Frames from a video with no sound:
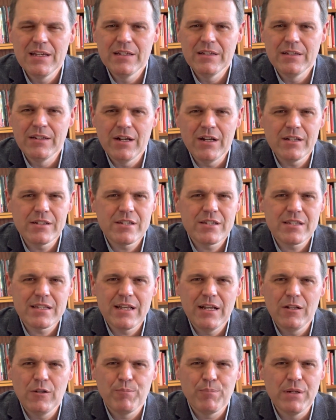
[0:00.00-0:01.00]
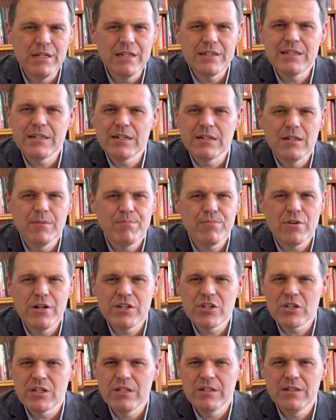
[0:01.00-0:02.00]
large-scale political
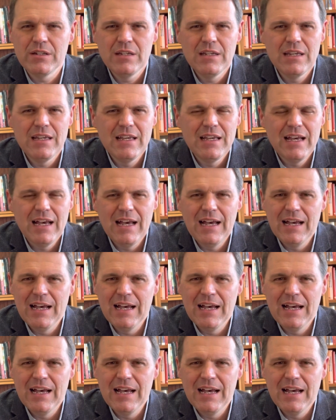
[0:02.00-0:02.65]
oppression, uh,